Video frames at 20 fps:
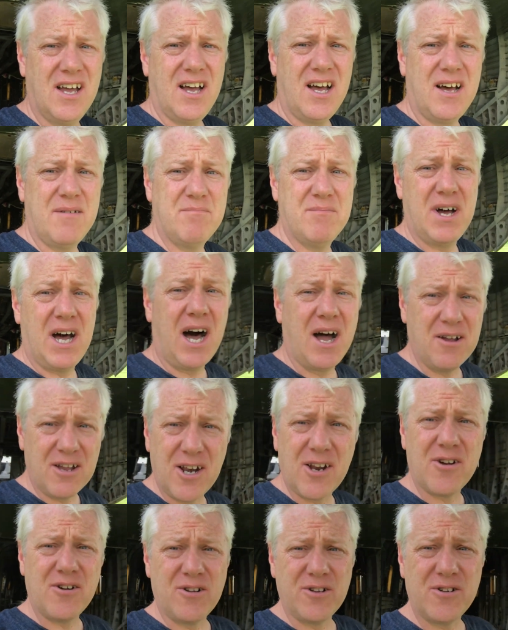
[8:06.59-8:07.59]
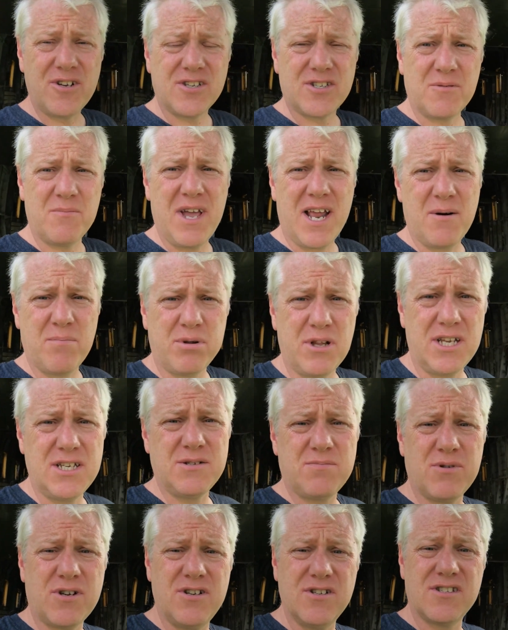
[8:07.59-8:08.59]
I'm going to go and look at some
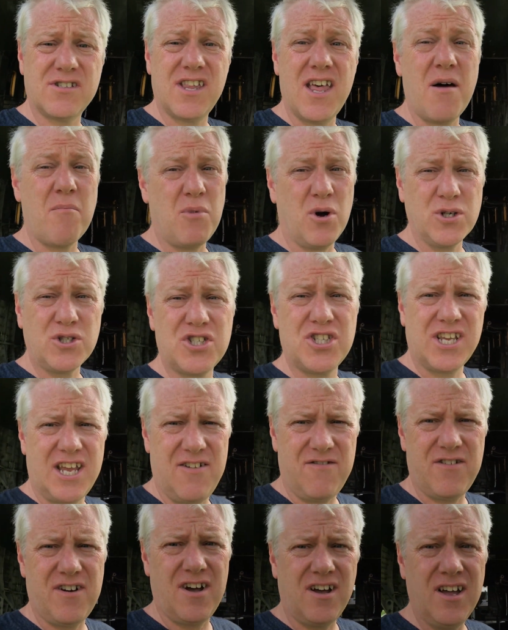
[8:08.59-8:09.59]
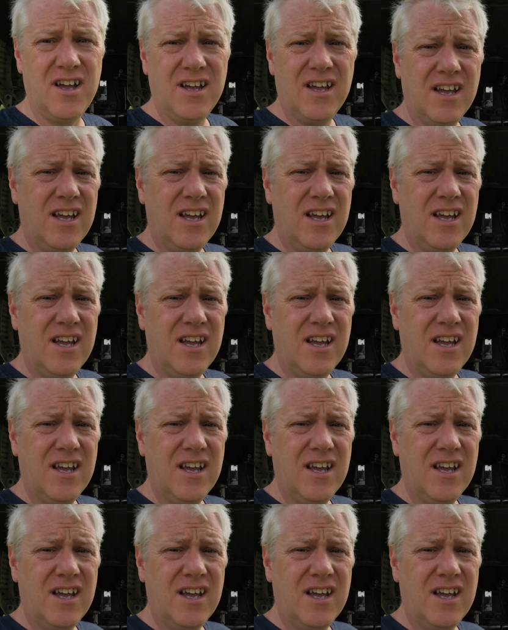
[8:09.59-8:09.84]
aeroplanes because they're much safer,